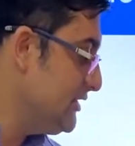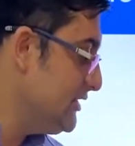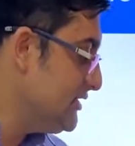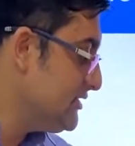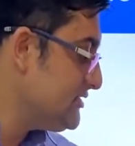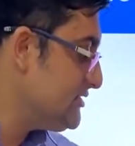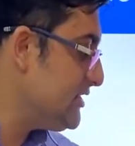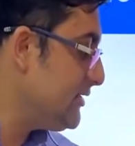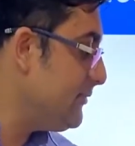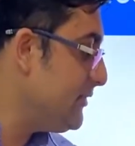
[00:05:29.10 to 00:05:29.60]

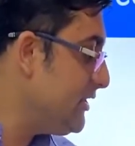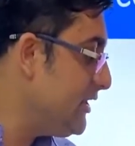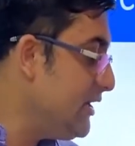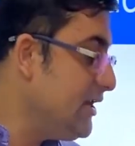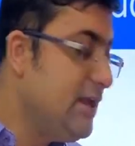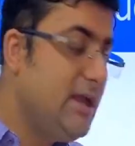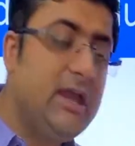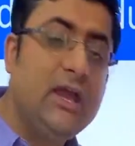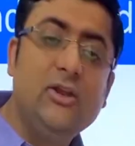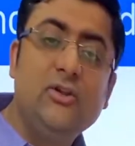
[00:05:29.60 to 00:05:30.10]

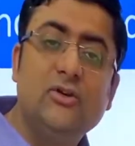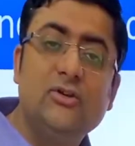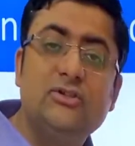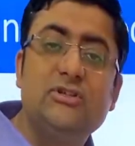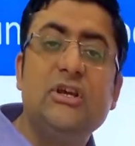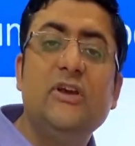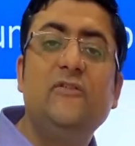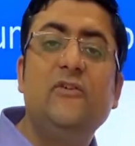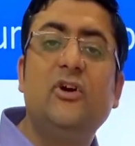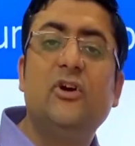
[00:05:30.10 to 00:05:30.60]
Similarly, in your
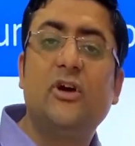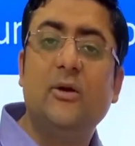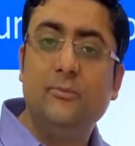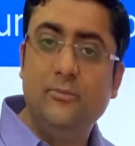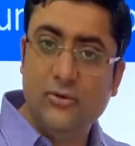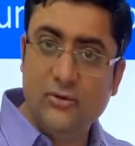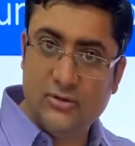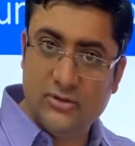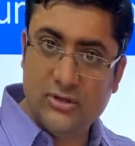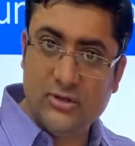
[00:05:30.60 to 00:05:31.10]
TV or
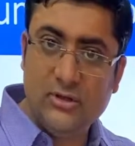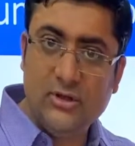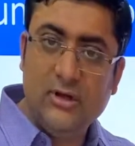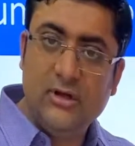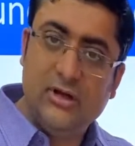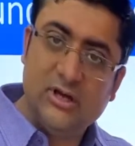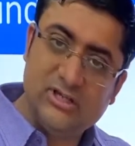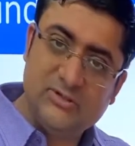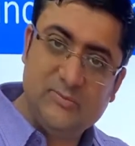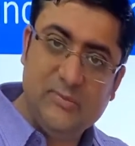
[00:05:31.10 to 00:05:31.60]
computer,
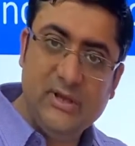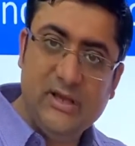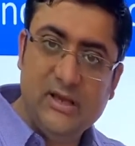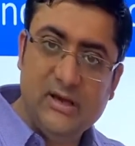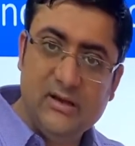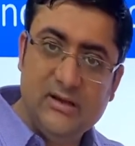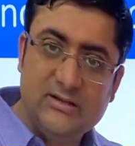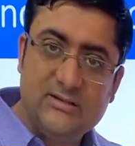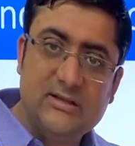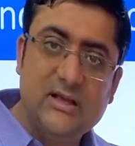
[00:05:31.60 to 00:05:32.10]
a
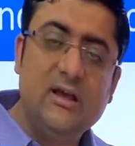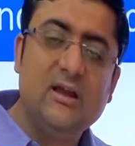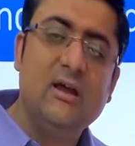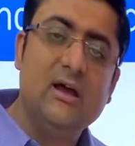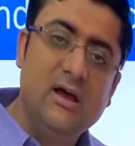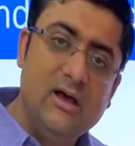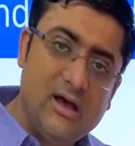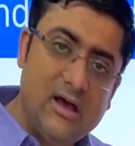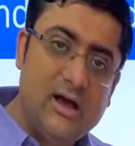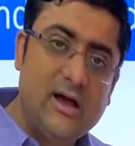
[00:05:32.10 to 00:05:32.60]
speaker is there.
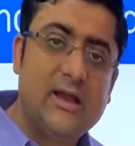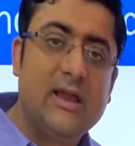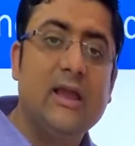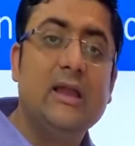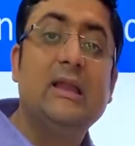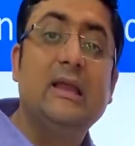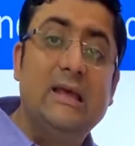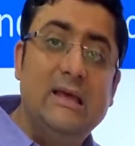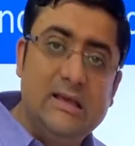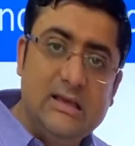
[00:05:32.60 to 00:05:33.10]

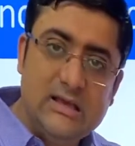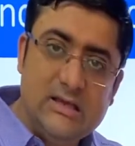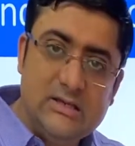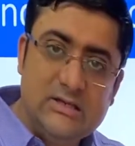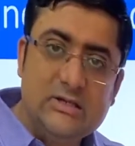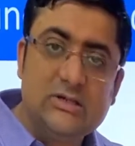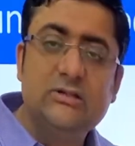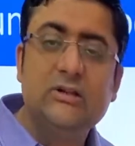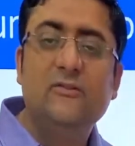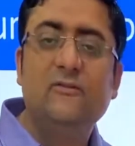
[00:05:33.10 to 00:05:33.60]
Again,
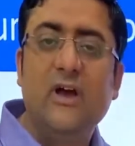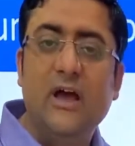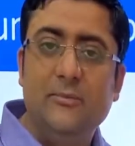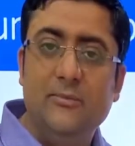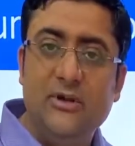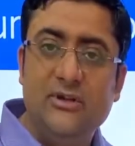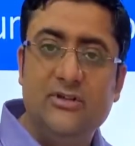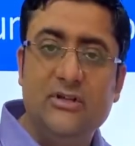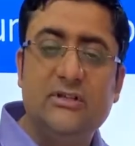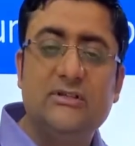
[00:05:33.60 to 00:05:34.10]
internal
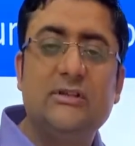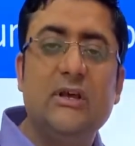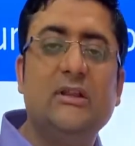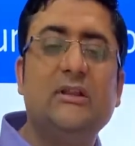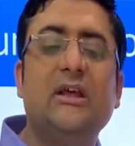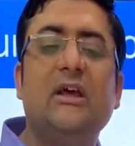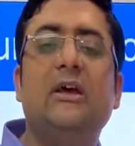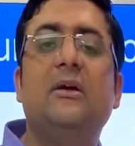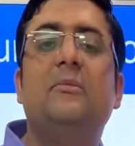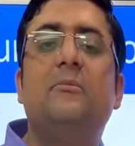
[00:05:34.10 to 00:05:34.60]
vibrations are
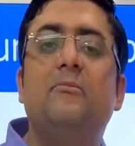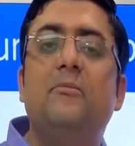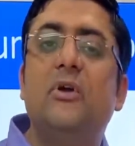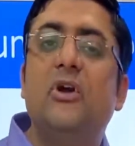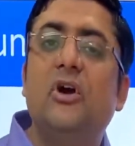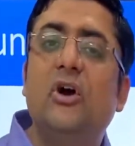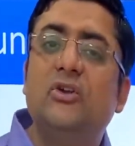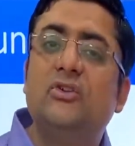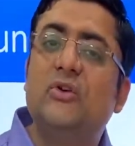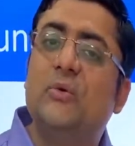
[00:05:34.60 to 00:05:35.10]
there,
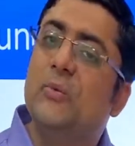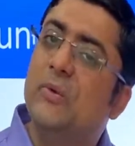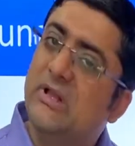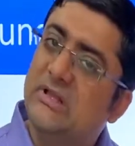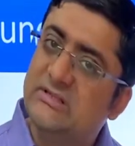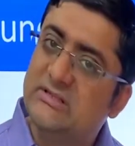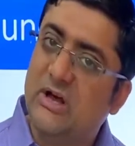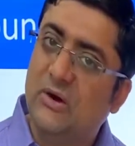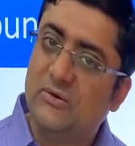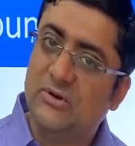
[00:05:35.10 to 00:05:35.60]
because of which
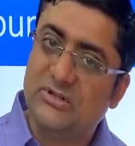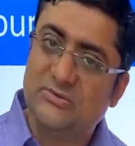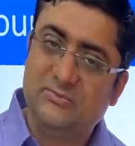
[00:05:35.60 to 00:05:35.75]
sound is